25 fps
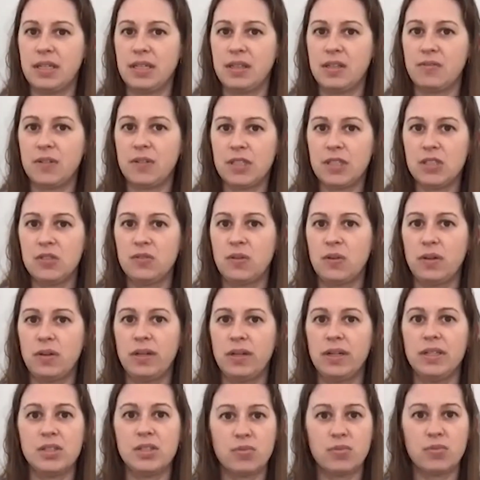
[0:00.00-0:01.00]
The first floor
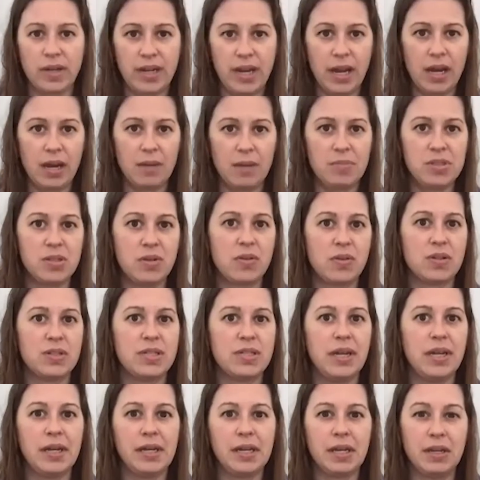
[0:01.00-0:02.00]
is rehab, so they're
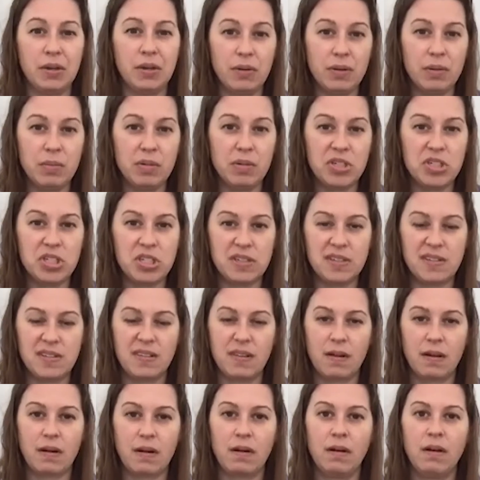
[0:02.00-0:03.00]
taking new admissions
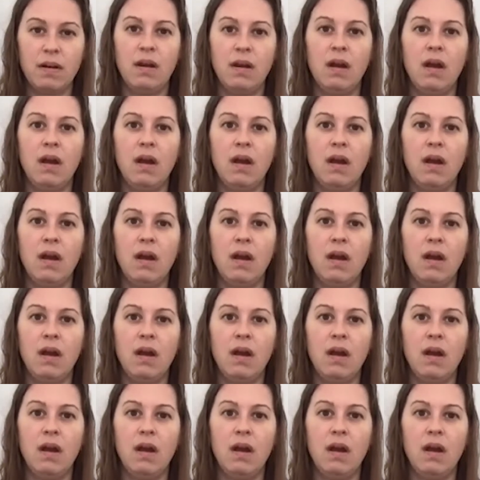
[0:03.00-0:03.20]
there.